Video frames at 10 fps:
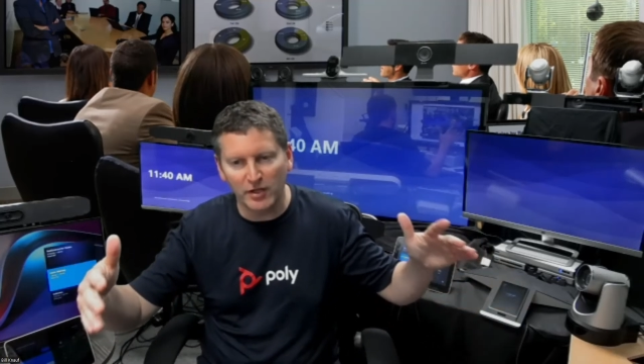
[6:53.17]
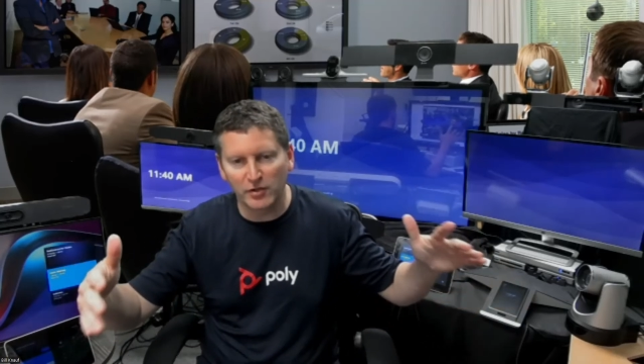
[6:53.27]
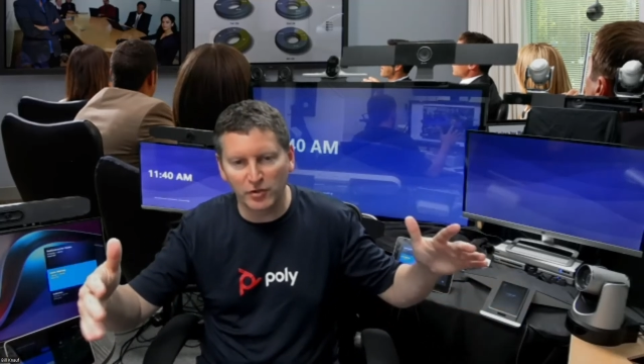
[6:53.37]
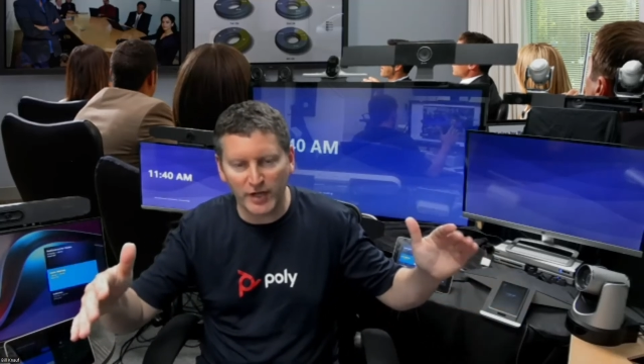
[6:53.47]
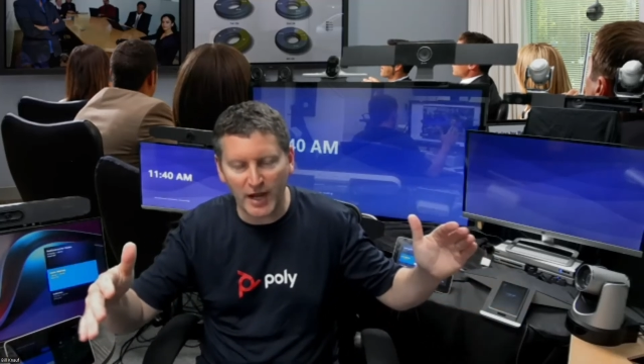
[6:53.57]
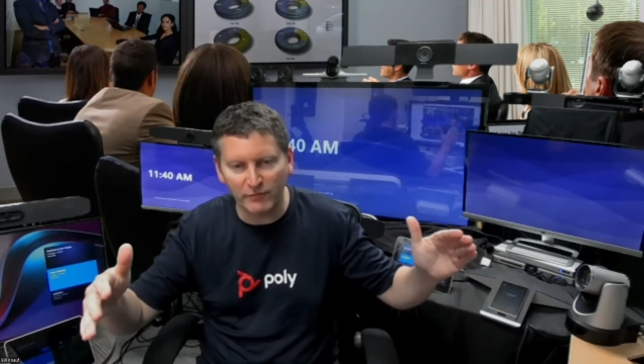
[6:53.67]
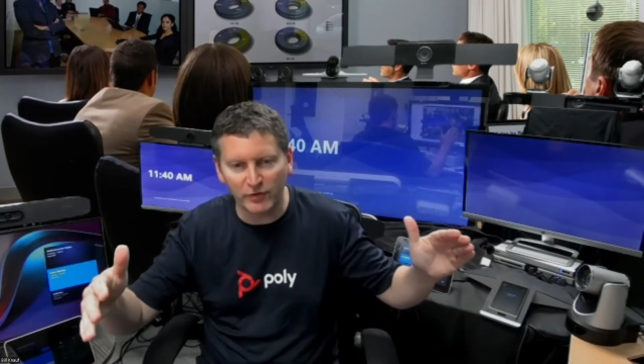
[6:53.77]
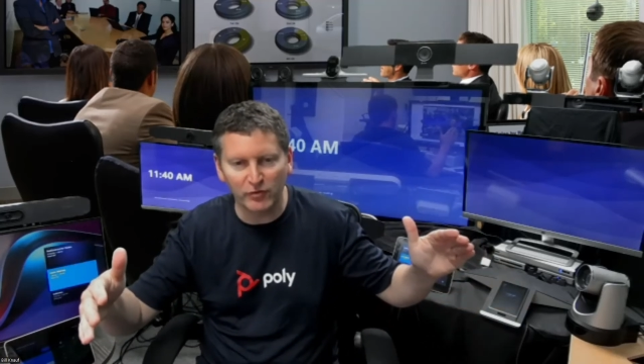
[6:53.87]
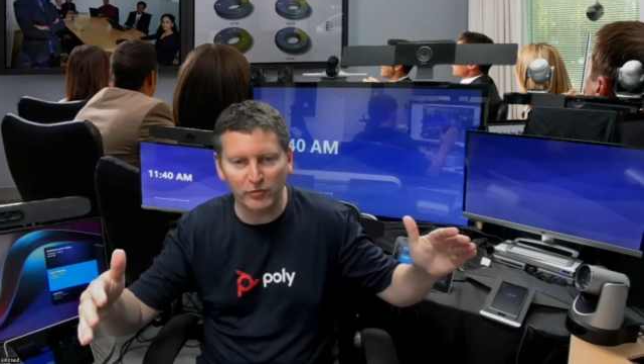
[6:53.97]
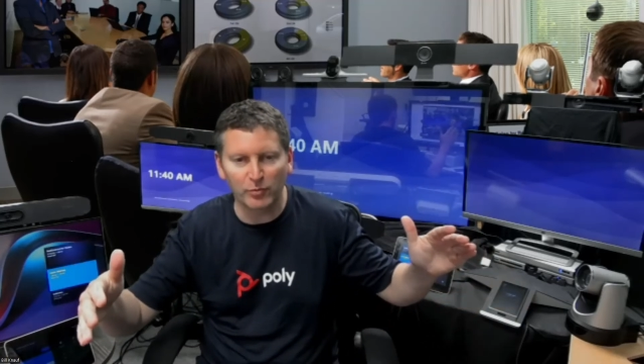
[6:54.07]
in your
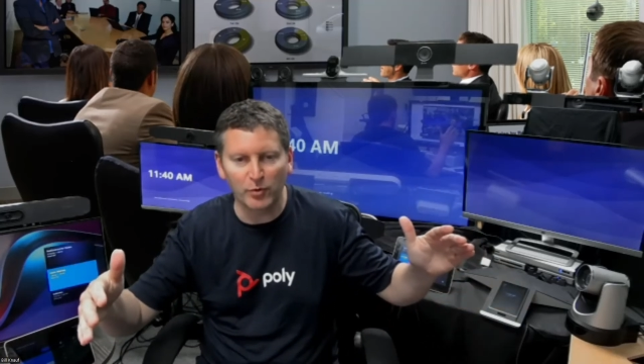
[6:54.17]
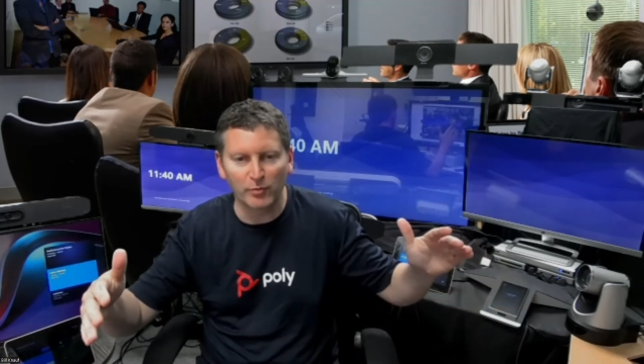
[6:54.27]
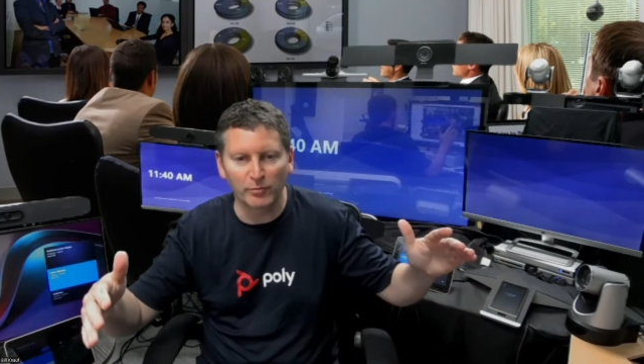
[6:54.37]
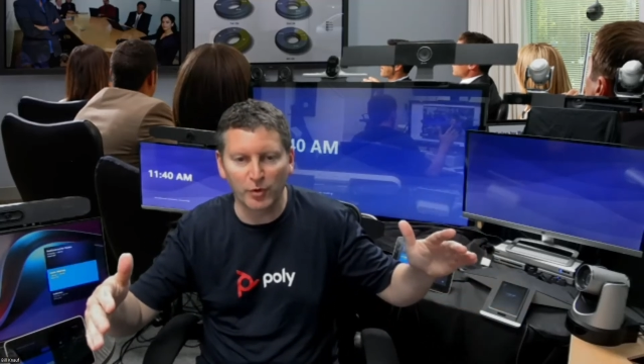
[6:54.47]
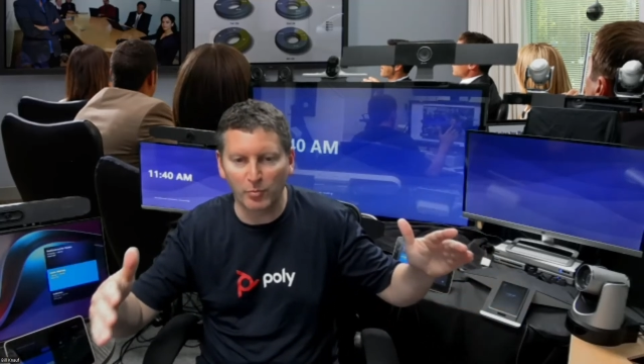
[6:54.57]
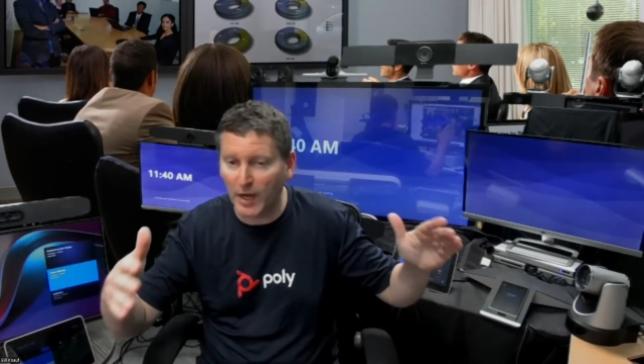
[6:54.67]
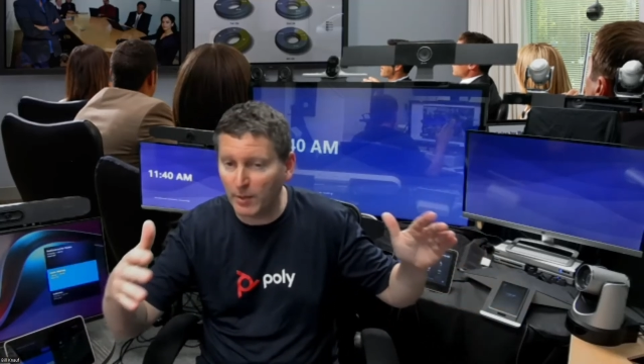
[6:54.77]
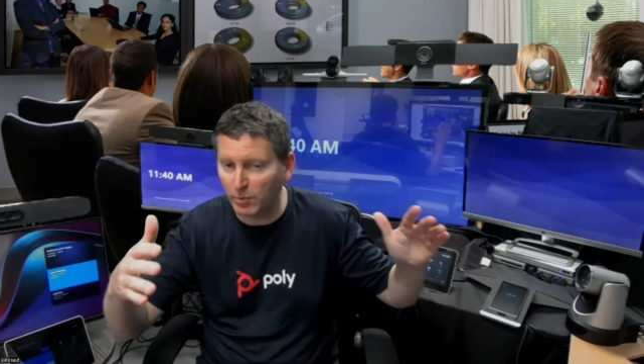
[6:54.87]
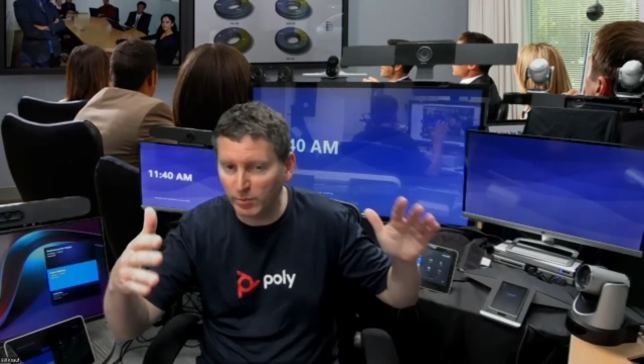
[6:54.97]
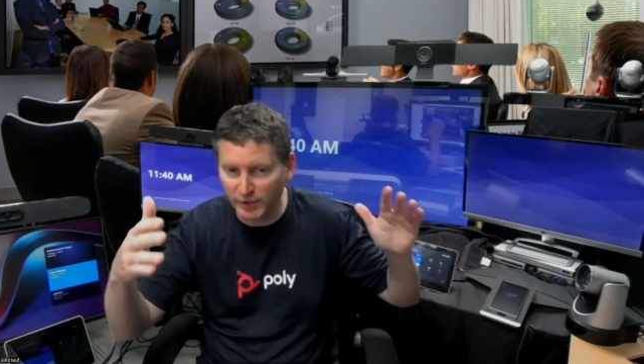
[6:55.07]
conference room. So
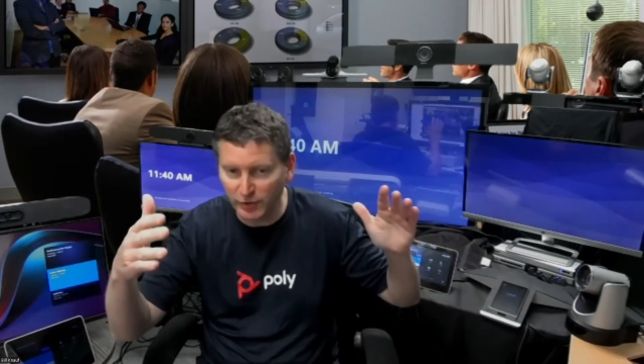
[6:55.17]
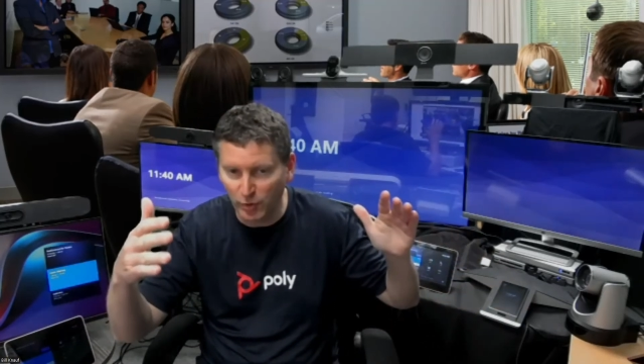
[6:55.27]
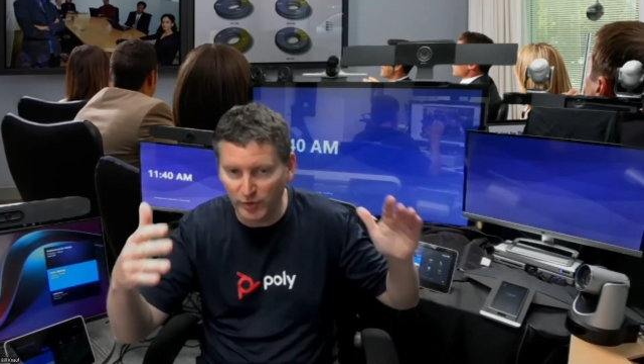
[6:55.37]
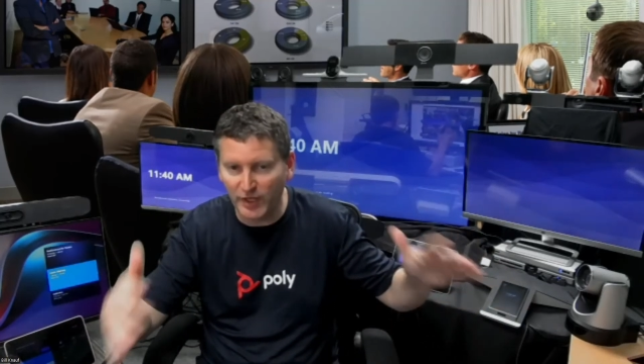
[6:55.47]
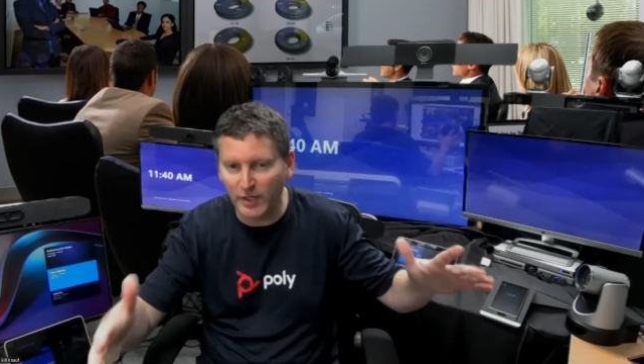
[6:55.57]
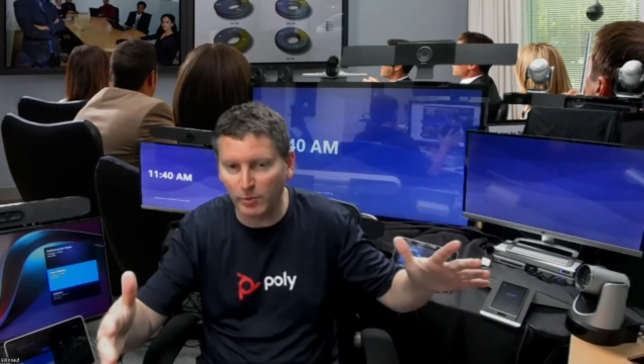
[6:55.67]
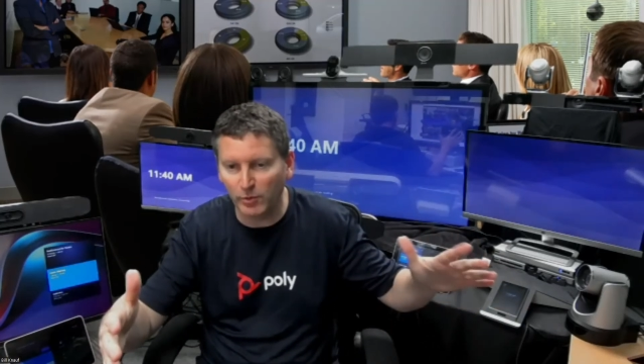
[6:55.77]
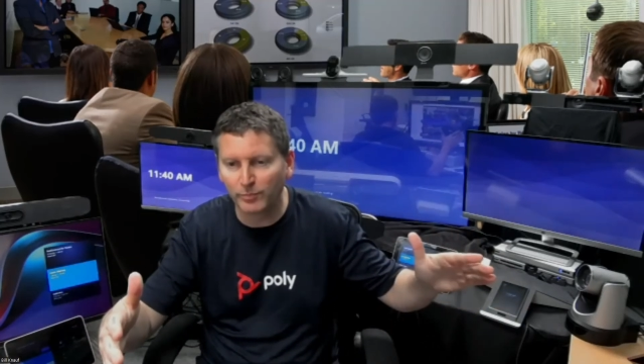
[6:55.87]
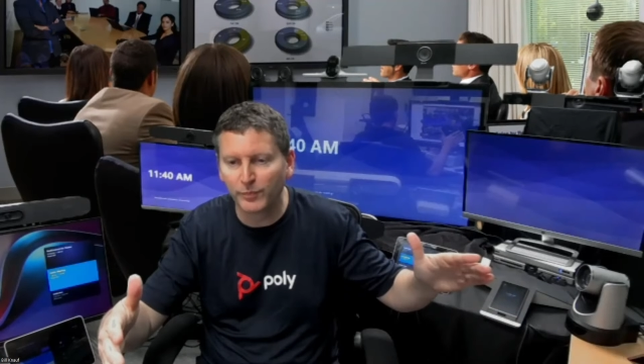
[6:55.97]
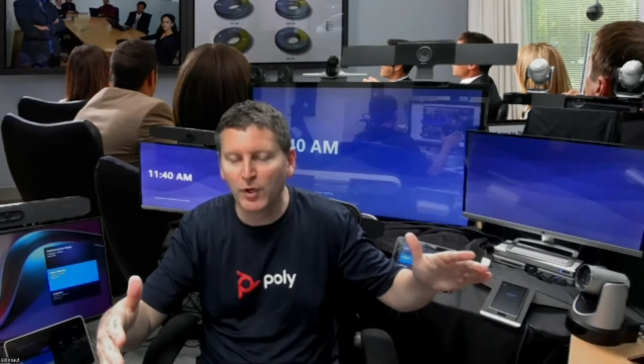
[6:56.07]
probably your table.